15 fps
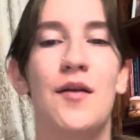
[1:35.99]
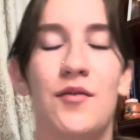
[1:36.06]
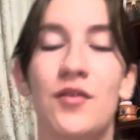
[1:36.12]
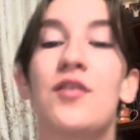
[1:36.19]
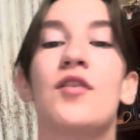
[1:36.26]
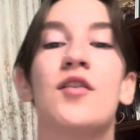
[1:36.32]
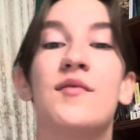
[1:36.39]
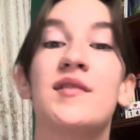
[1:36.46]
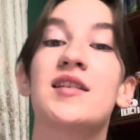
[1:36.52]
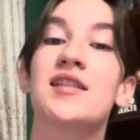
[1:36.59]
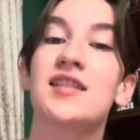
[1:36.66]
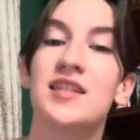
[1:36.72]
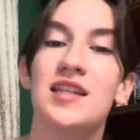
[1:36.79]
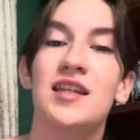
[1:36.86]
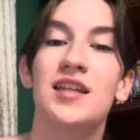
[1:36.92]
You can almost
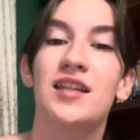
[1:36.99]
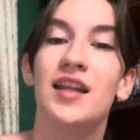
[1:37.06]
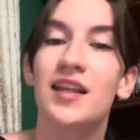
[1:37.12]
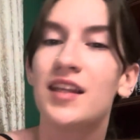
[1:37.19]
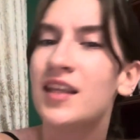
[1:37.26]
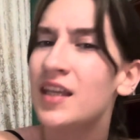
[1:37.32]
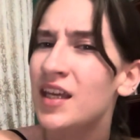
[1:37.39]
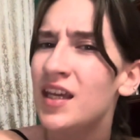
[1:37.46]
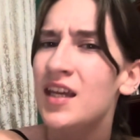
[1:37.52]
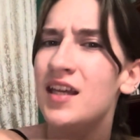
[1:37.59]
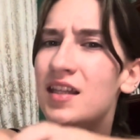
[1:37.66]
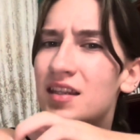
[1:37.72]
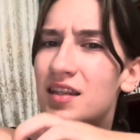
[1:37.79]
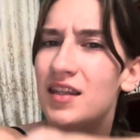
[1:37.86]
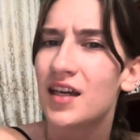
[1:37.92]
see like
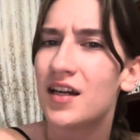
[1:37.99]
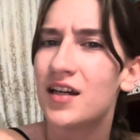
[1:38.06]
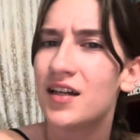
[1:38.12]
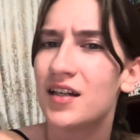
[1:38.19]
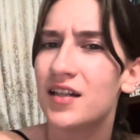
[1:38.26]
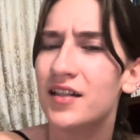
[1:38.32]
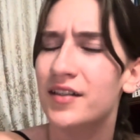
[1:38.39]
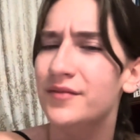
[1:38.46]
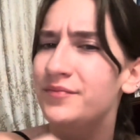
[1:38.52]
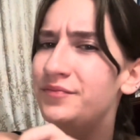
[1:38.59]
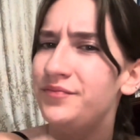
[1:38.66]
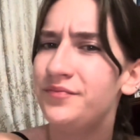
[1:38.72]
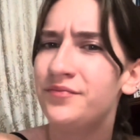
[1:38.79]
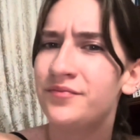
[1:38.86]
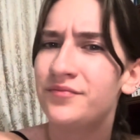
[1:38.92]

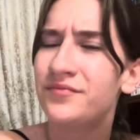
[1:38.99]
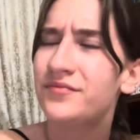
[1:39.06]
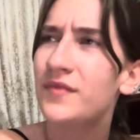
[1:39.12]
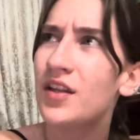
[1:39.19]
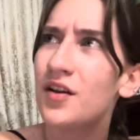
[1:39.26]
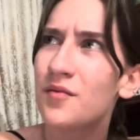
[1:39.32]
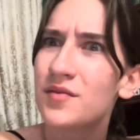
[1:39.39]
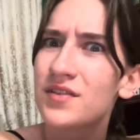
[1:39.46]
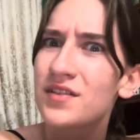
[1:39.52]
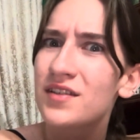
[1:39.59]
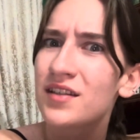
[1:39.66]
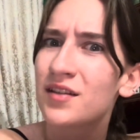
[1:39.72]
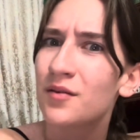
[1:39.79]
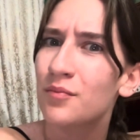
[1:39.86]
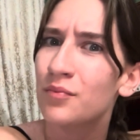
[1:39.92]
it almost looks
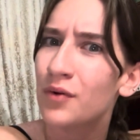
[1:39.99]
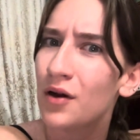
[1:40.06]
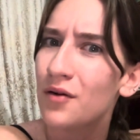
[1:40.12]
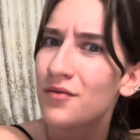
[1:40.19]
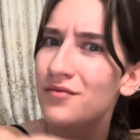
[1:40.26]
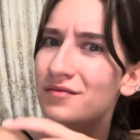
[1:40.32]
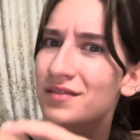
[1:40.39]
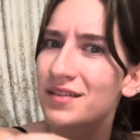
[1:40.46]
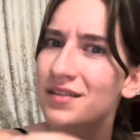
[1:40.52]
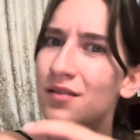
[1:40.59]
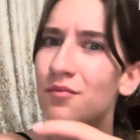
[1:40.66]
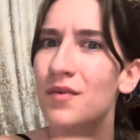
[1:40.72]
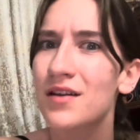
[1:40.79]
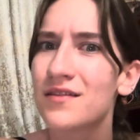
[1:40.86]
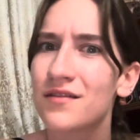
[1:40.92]
like the bones and the
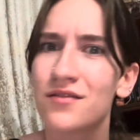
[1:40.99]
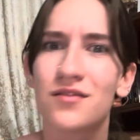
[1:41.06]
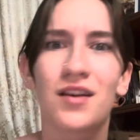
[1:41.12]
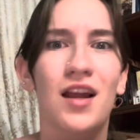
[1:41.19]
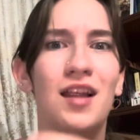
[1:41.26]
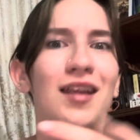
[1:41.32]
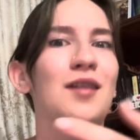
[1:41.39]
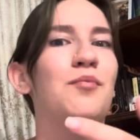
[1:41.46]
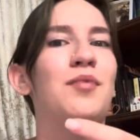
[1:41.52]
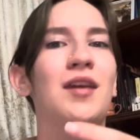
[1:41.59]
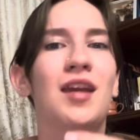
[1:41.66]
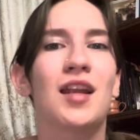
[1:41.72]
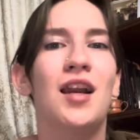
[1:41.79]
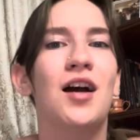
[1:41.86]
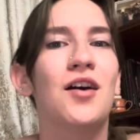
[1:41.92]
muscles are kind of like
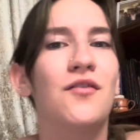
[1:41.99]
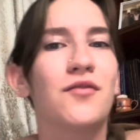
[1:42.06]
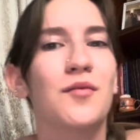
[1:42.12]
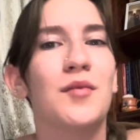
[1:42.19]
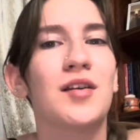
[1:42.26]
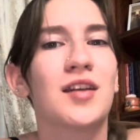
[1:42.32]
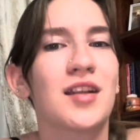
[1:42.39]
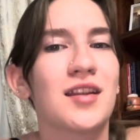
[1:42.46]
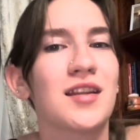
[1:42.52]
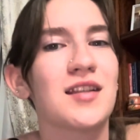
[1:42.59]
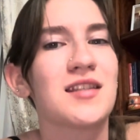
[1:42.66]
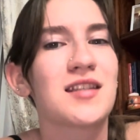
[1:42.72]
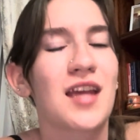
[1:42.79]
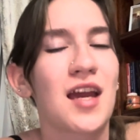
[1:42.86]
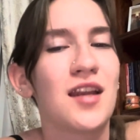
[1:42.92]
peeking out from underneath the
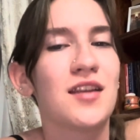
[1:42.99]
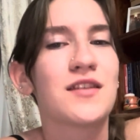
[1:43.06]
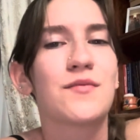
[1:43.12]
skin. It's